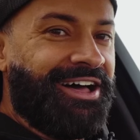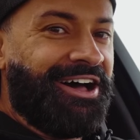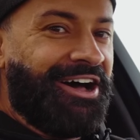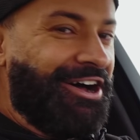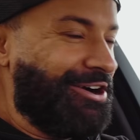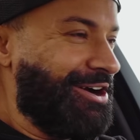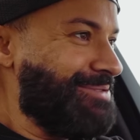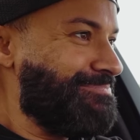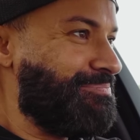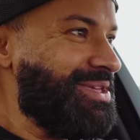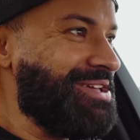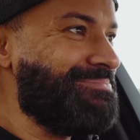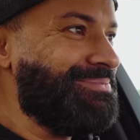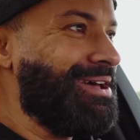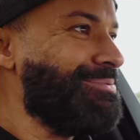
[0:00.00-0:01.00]
All right,
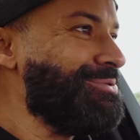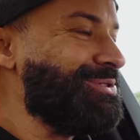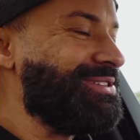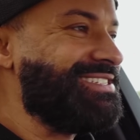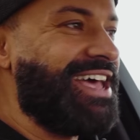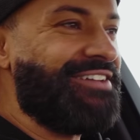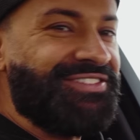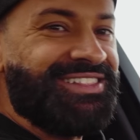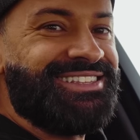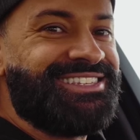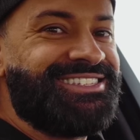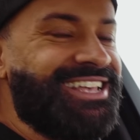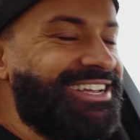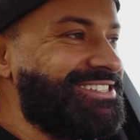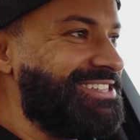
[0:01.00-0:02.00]
BMW
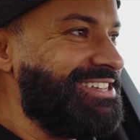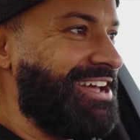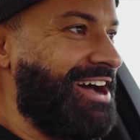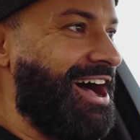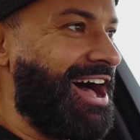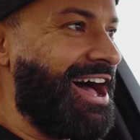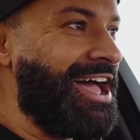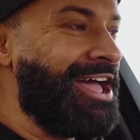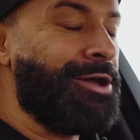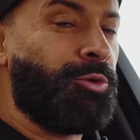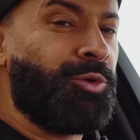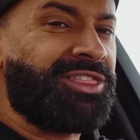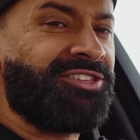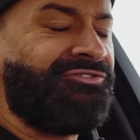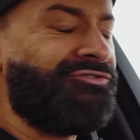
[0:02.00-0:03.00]
760i with a